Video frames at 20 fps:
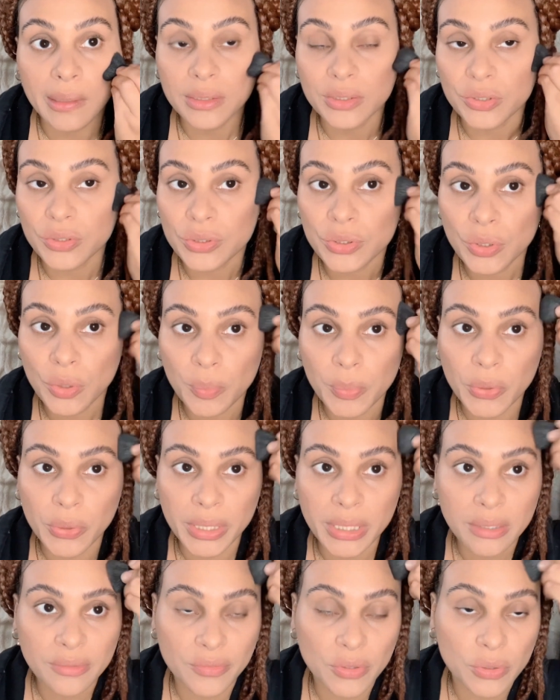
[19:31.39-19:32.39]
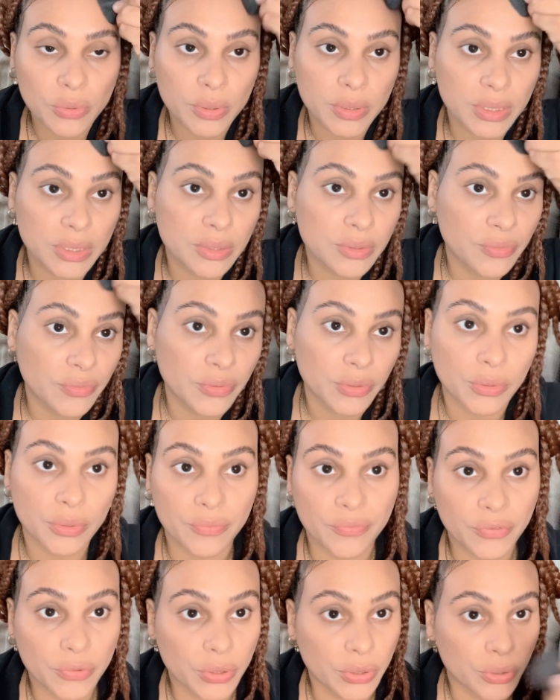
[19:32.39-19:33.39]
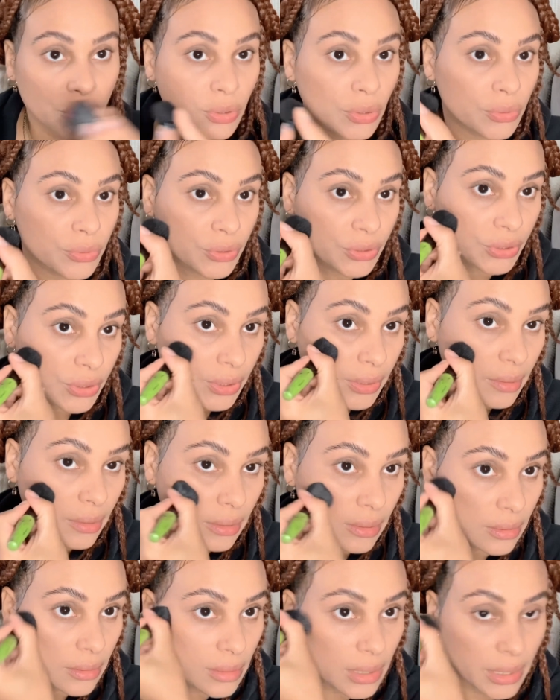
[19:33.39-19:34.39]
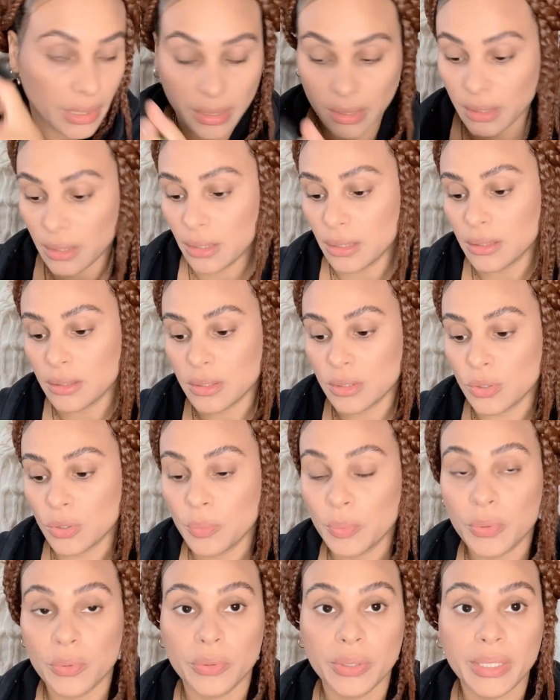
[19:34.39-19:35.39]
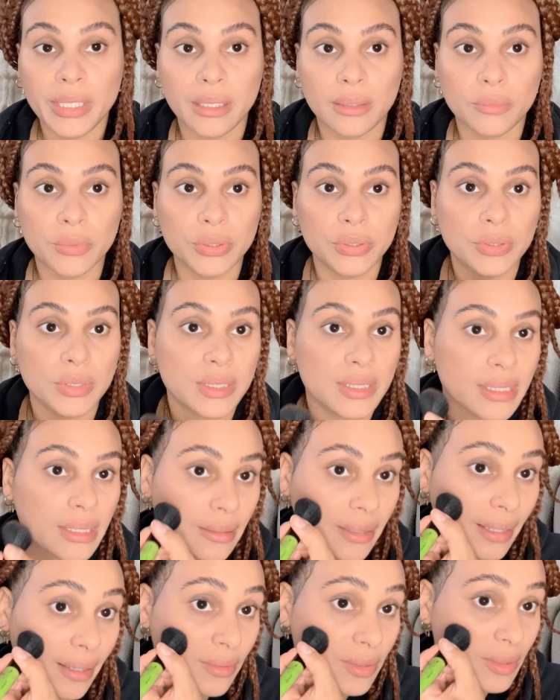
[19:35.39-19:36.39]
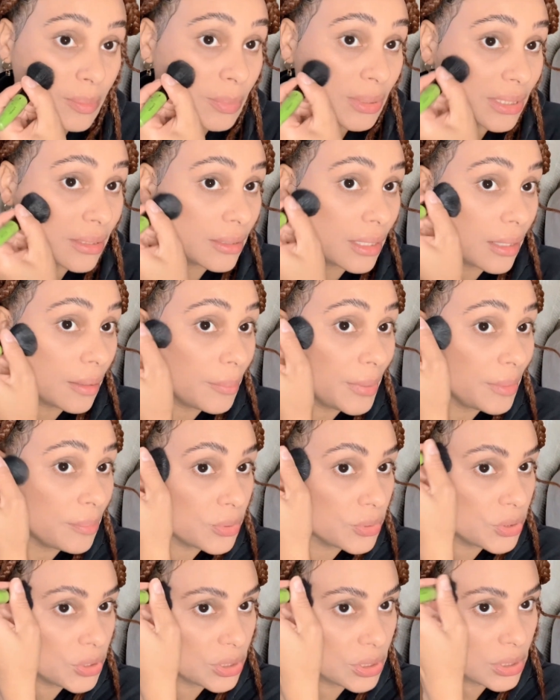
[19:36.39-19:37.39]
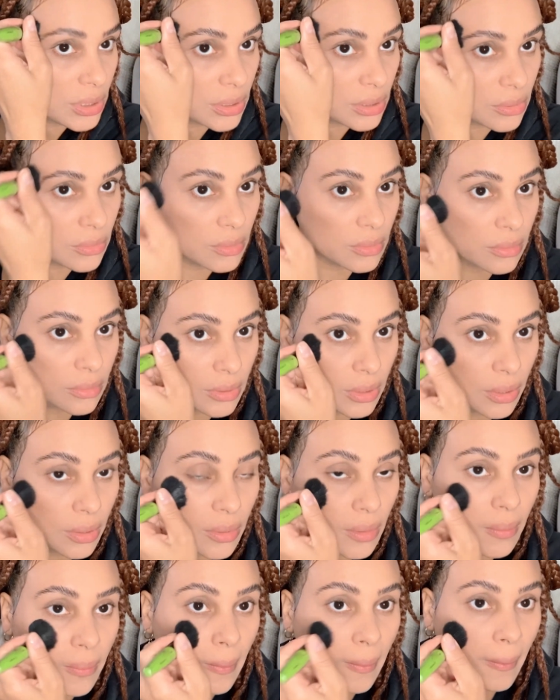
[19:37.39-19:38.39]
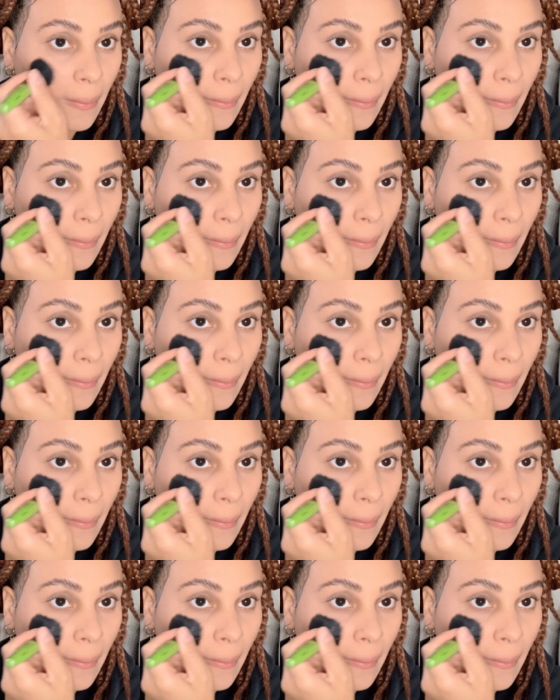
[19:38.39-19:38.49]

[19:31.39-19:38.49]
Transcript: There's no point of going into foreclosure. Like, it's no point when you can sell a house. But a lot of people just don't know